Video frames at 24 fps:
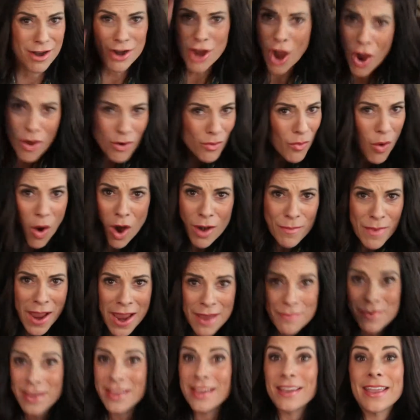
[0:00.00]
Go to war,
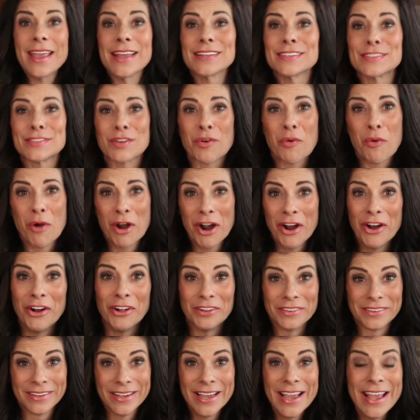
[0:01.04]
baby, against the
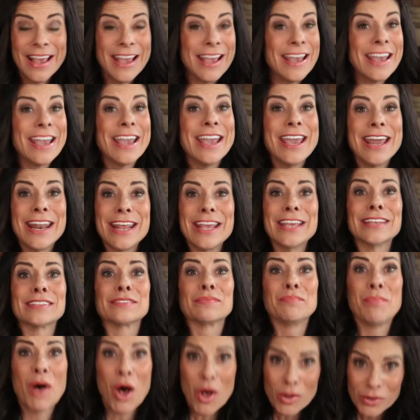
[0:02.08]
world. It is
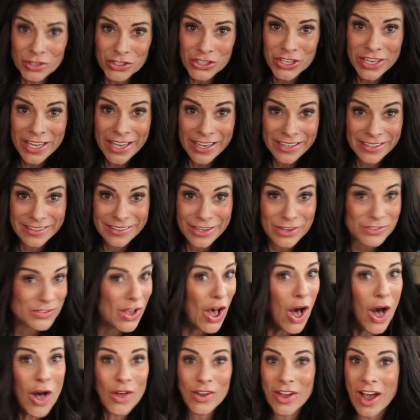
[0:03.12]
bullshit. There's
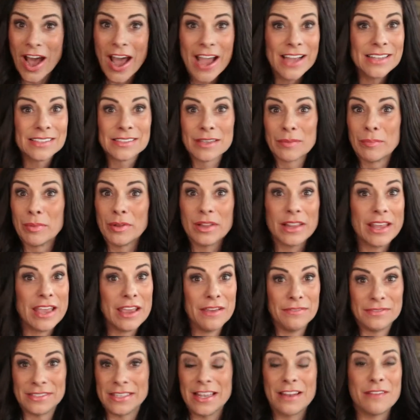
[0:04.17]
all kinds of
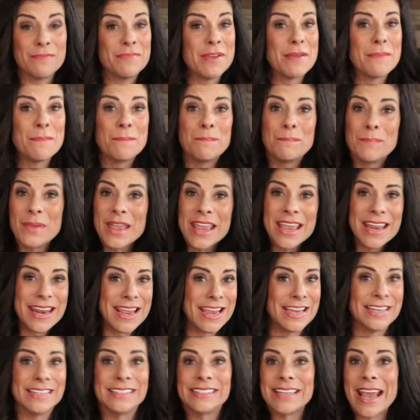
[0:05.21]
beliefs that have been
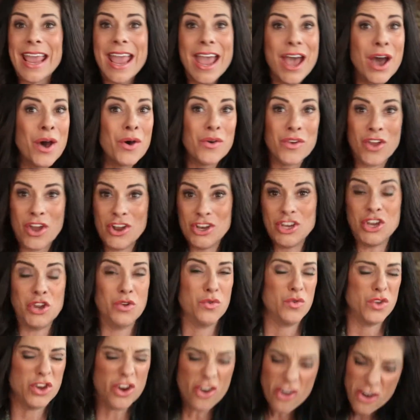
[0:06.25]
beating down on you.
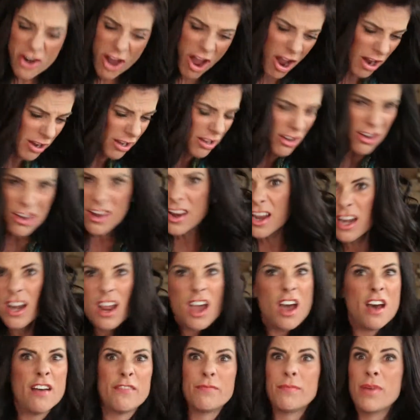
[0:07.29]
You're not good
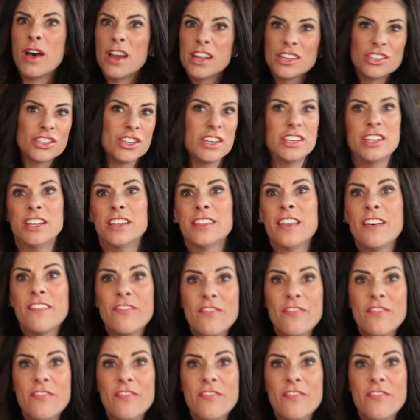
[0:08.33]
enough, punching you in the